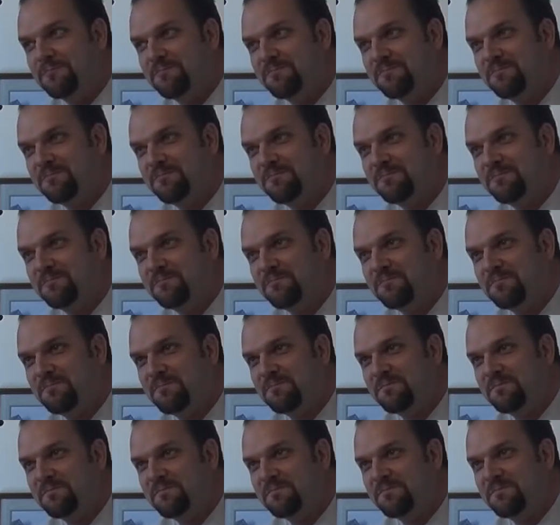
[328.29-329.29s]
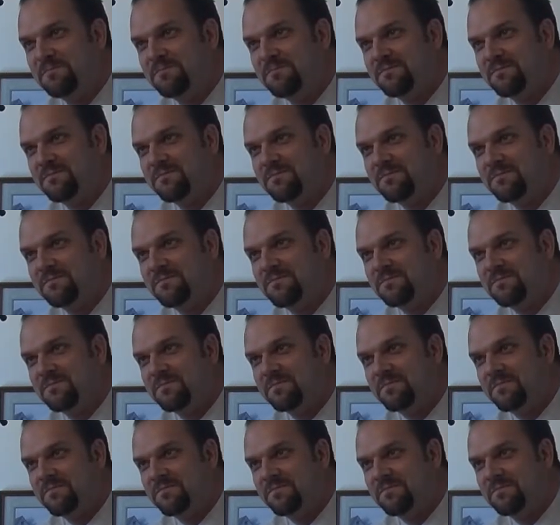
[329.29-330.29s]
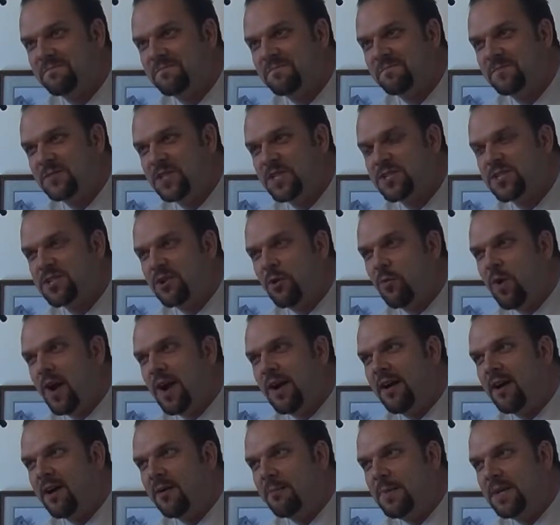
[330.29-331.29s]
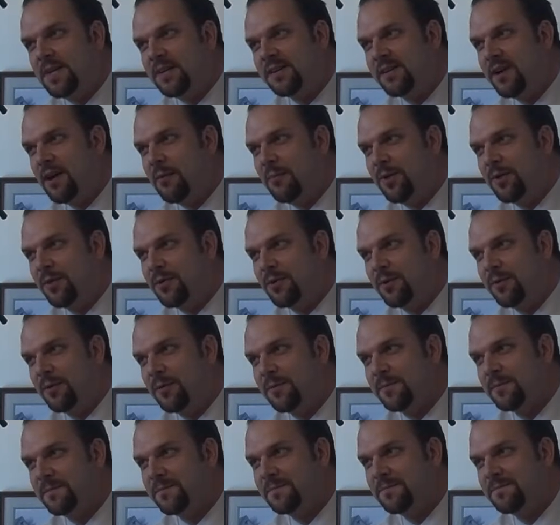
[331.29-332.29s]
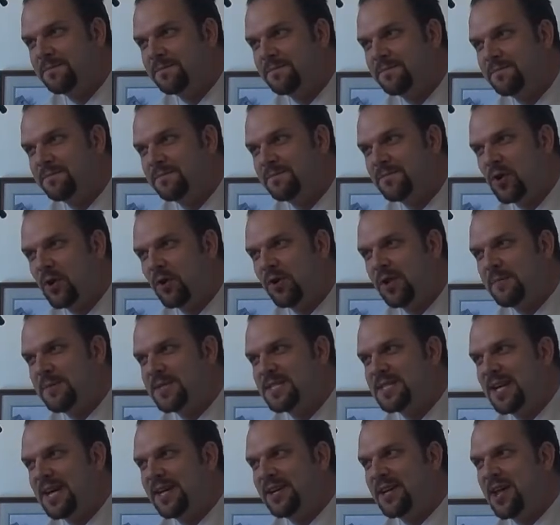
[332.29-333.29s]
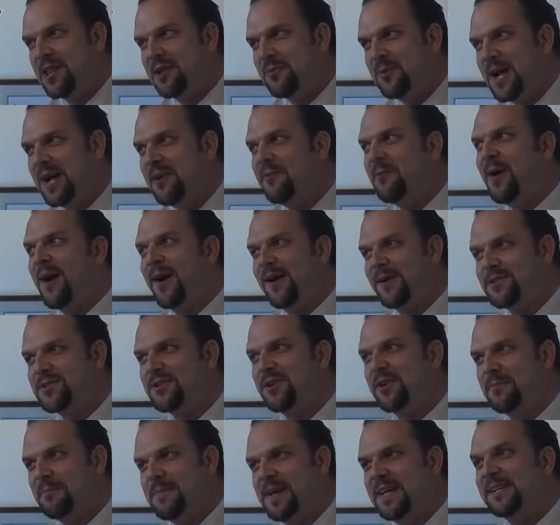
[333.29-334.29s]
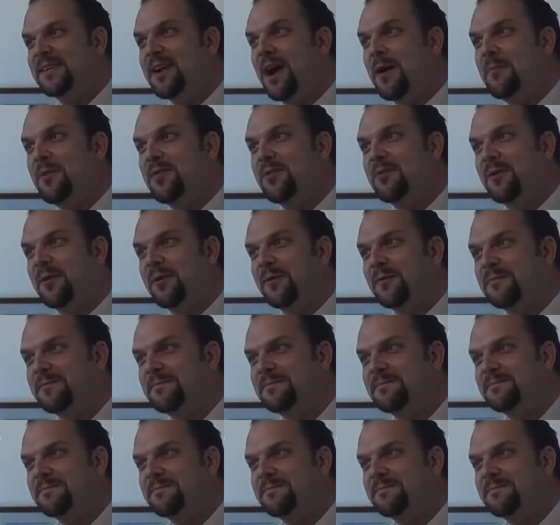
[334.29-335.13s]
Amen. So why aren't men coming through? Or let me say it another way, why are certain men coming through?